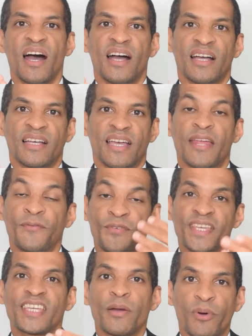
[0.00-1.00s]
and
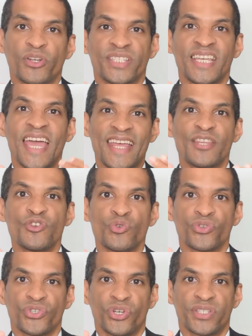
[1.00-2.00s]
thinking about the end
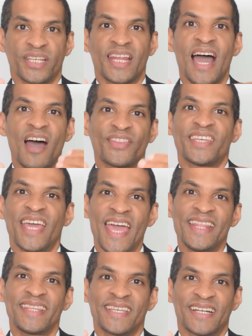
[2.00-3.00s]
users and how they
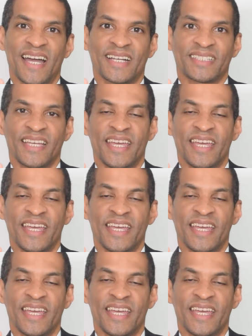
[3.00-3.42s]
interact